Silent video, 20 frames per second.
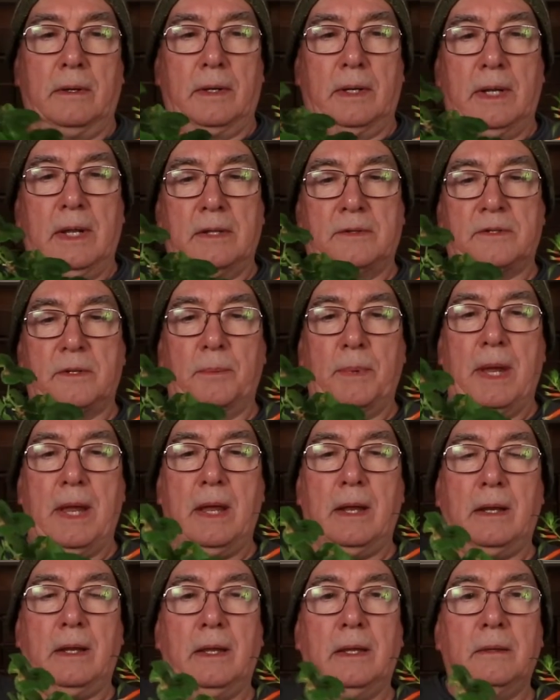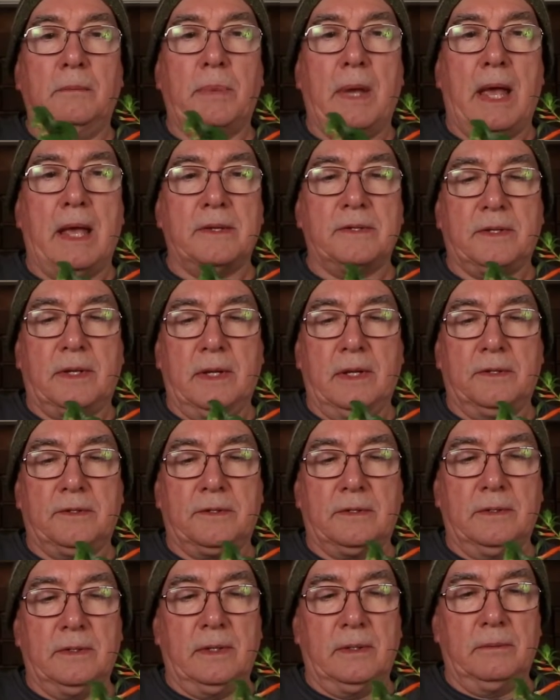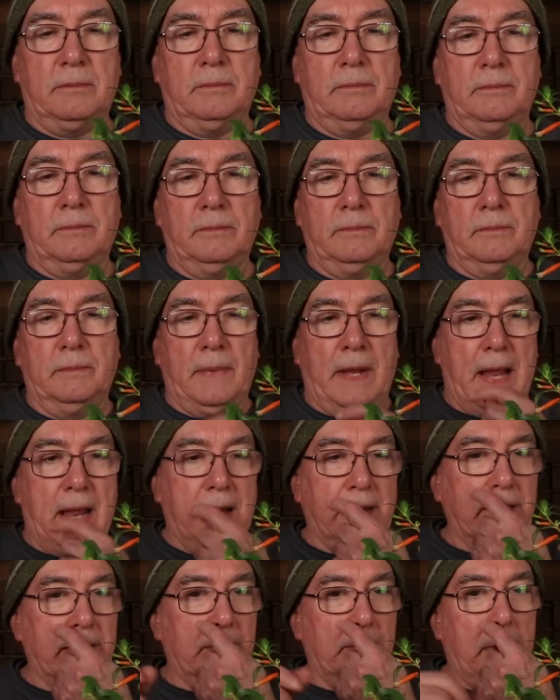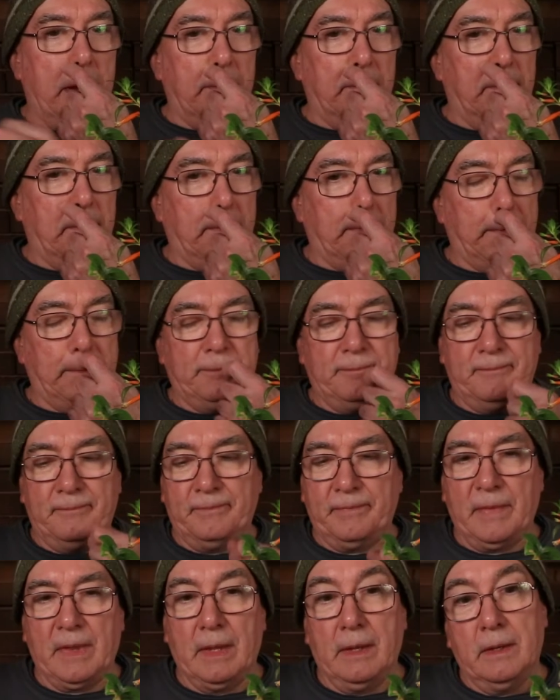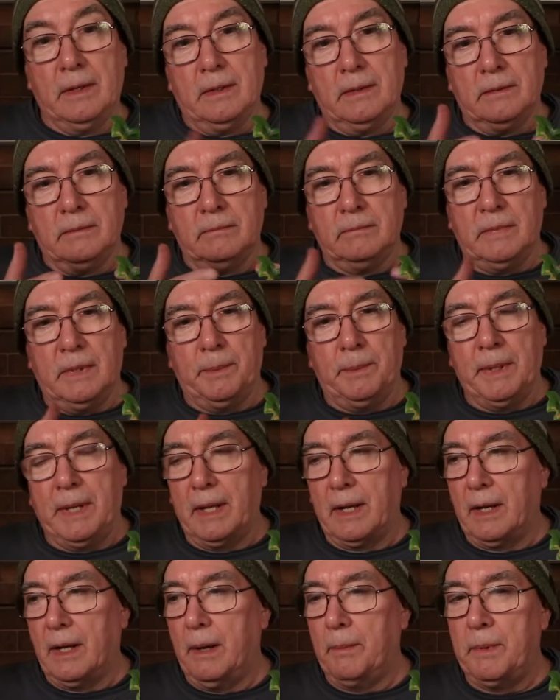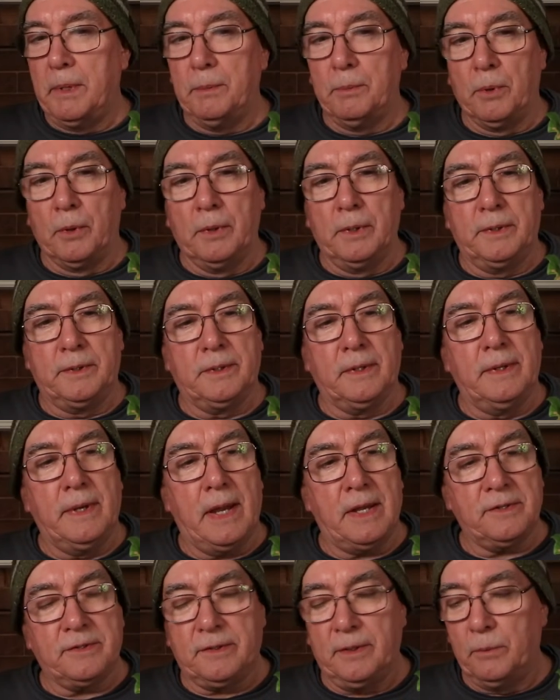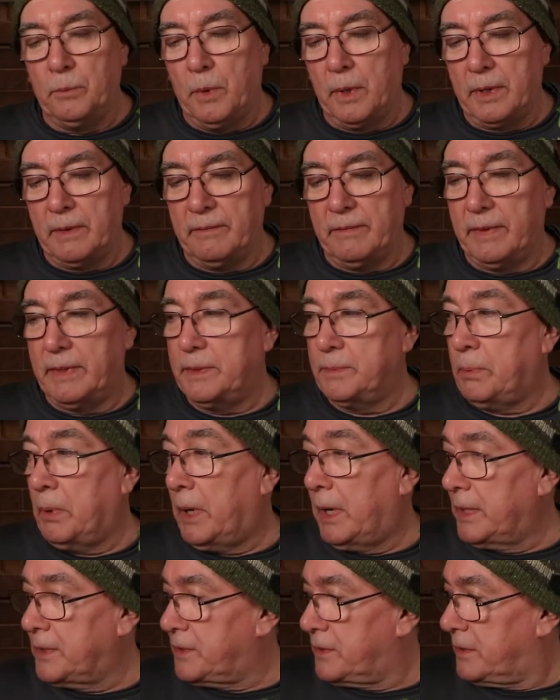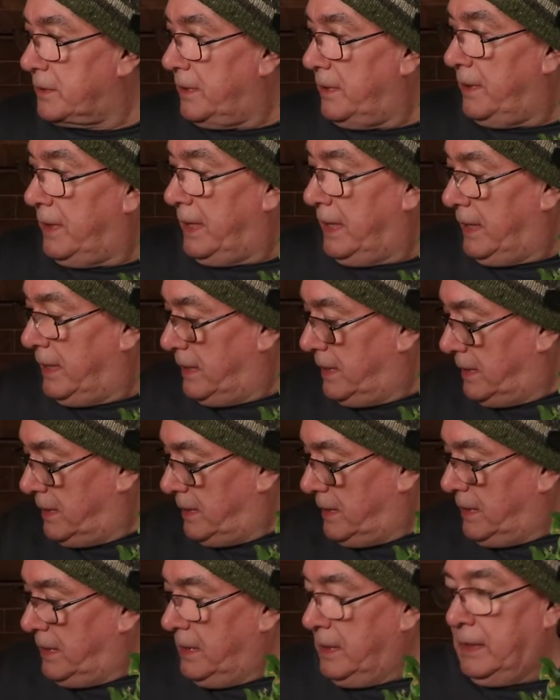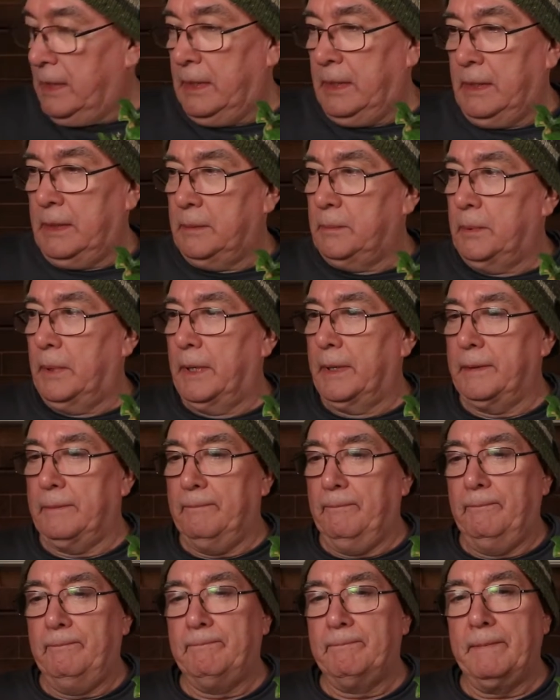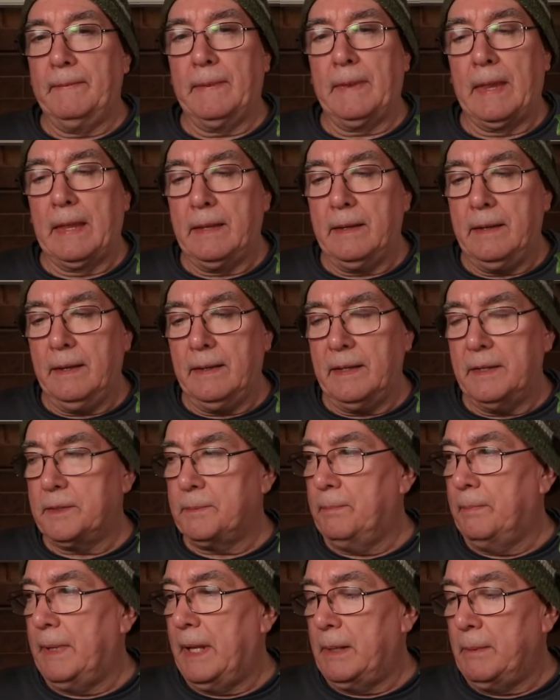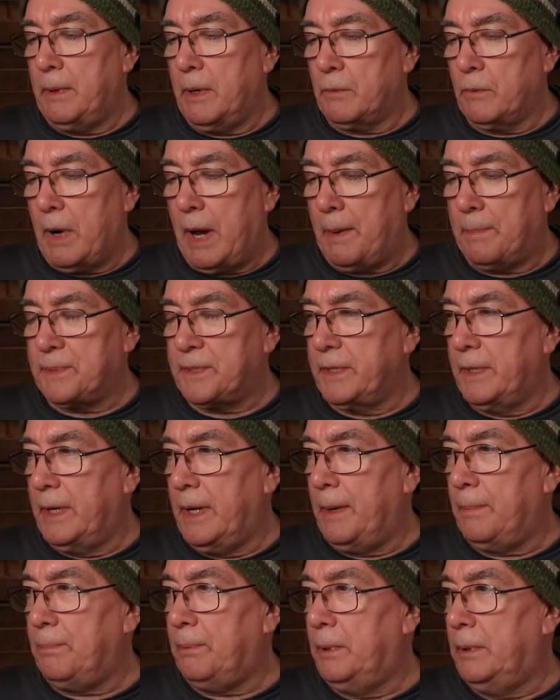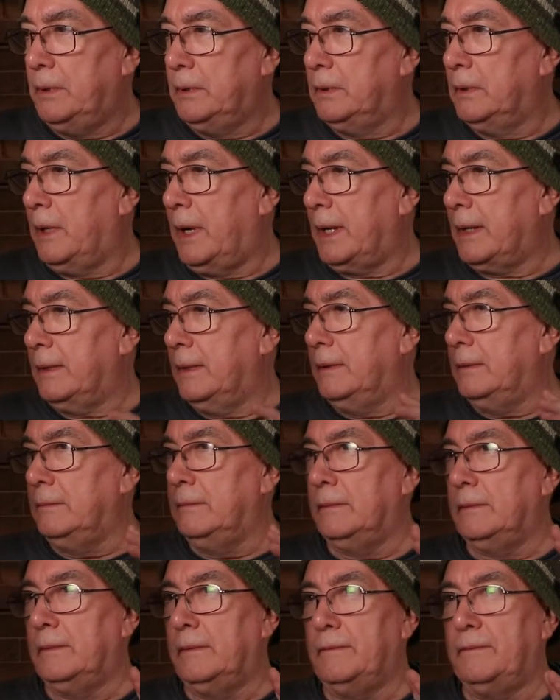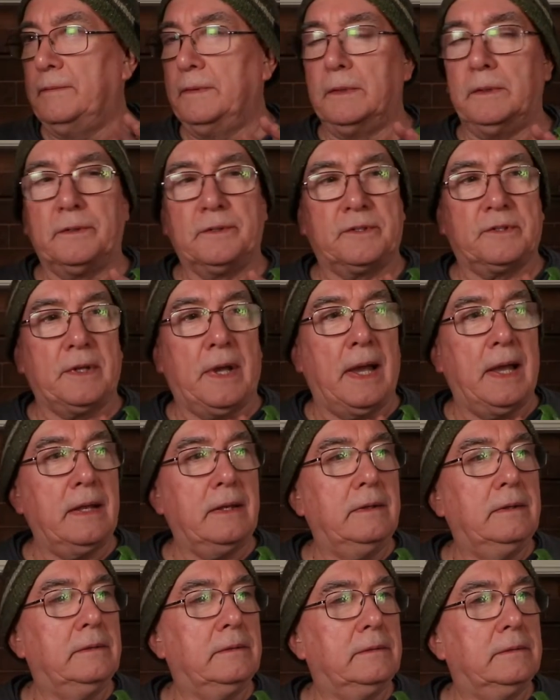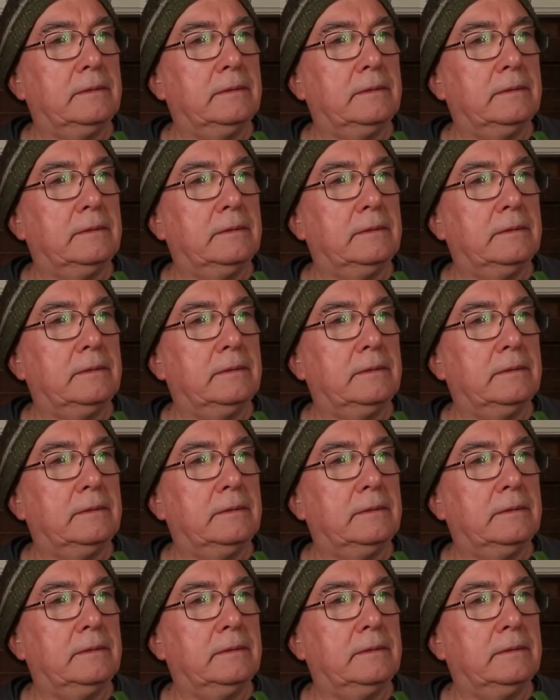going to get some hanging baskets and then hang them up. Maybe get a hummingbird to nest in one of these pots. But yeah, that about wraps it up. A lot of little side